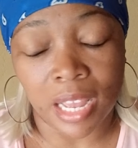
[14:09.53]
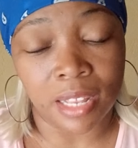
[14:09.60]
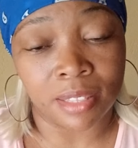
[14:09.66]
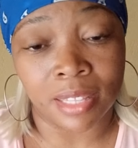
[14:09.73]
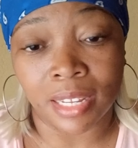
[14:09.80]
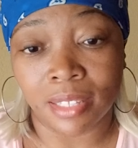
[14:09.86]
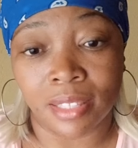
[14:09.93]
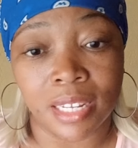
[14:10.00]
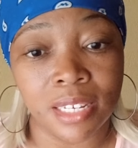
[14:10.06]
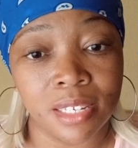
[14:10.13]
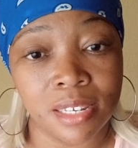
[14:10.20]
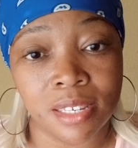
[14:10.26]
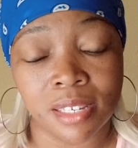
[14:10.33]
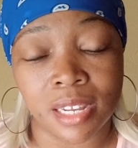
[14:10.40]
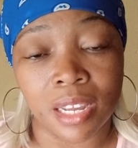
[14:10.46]
they
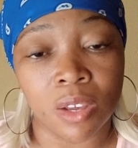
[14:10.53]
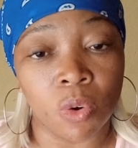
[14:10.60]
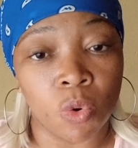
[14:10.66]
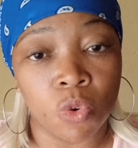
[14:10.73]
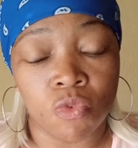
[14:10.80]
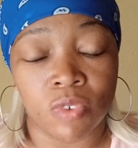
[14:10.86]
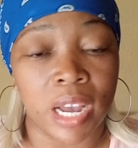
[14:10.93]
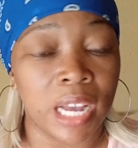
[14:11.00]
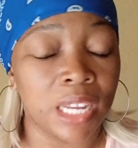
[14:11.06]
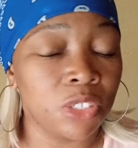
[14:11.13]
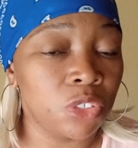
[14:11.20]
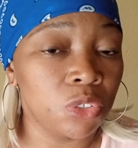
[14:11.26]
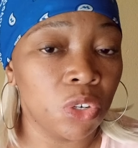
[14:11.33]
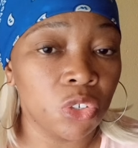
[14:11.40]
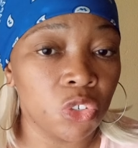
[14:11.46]
just take over. I
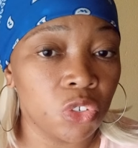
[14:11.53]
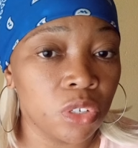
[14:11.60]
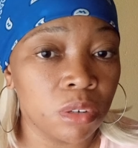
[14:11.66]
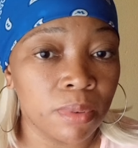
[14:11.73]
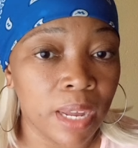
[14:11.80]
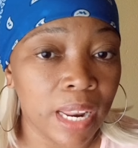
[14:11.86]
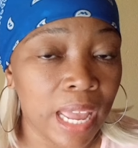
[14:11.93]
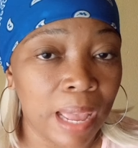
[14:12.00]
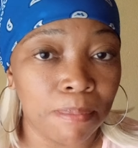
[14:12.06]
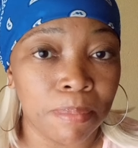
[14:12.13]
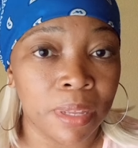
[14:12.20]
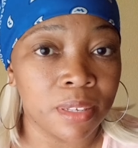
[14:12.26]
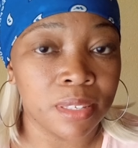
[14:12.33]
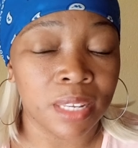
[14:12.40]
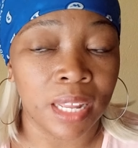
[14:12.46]
do not know what
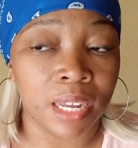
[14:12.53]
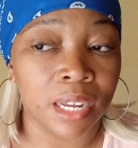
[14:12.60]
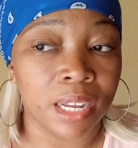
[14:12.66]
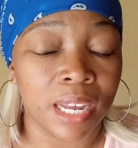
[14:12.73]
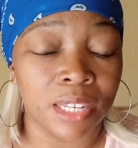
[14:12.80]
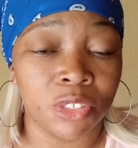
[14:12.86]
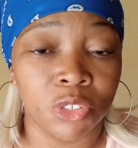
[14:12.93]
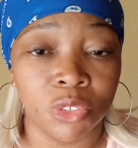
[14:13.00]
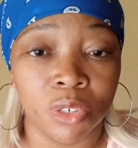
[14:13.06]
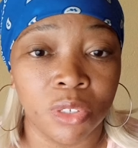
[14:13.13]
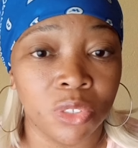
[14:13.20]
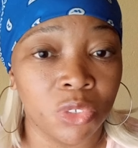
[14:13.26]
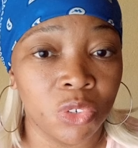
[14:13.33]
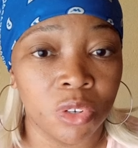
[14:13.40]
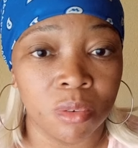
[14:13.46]
happens. Like, I do
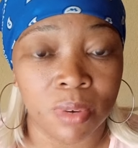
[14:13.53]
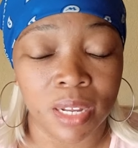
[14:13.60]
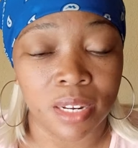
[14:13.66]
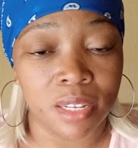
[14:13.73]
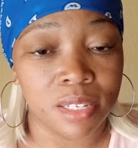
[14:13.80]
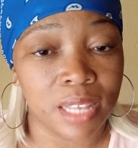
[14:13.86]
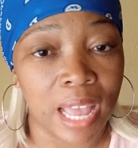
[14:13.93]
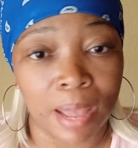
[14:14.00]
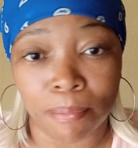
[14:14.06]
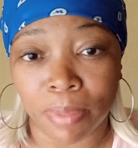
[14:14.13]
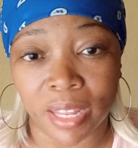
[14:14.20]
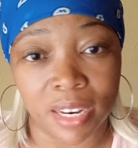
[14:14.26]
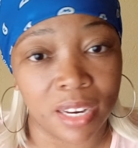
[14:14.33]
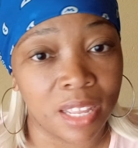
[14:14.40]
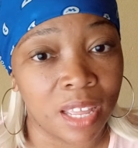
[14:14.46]
not know what is
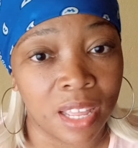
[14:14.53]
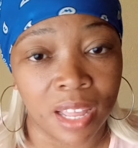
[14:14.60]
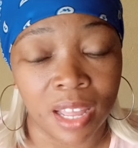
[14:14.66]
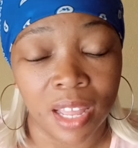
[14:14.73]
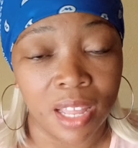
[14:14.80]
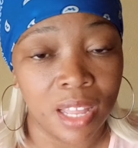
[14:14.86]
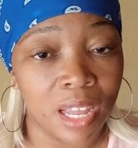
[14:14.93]
happening.